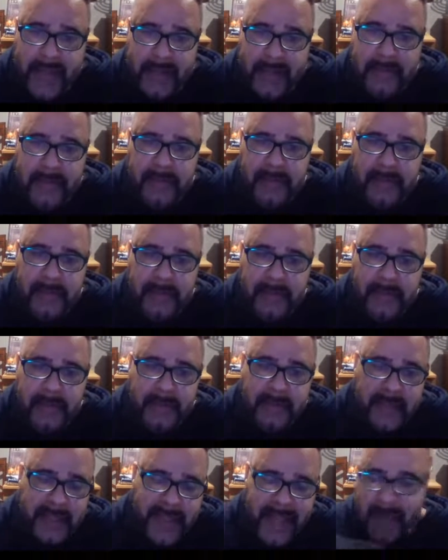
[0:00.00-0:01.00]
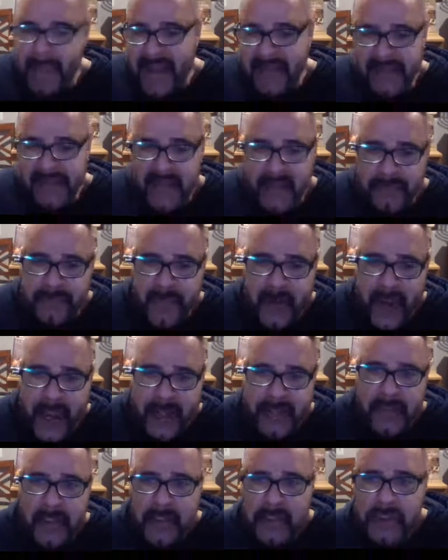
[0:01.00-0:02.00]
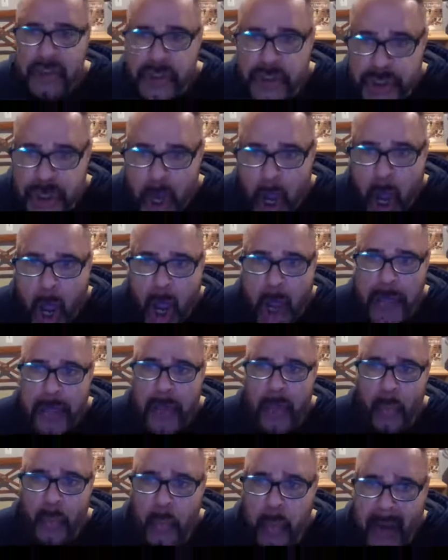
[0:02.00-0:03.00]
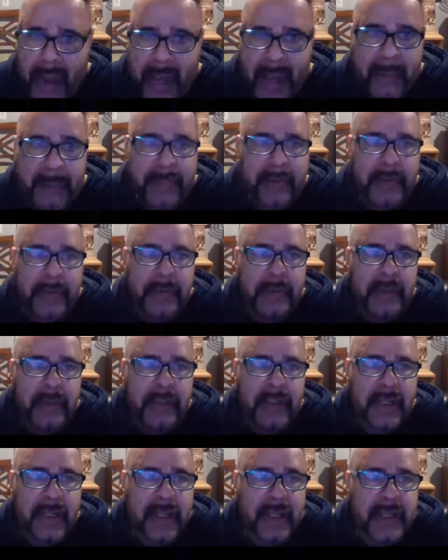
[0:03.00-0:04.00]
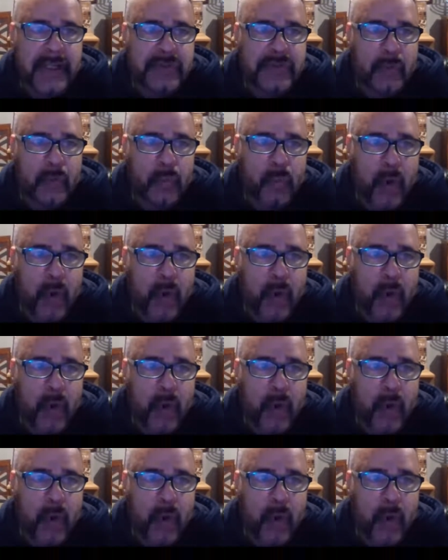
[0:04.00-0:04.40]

man. And my dear friend, John Webb, is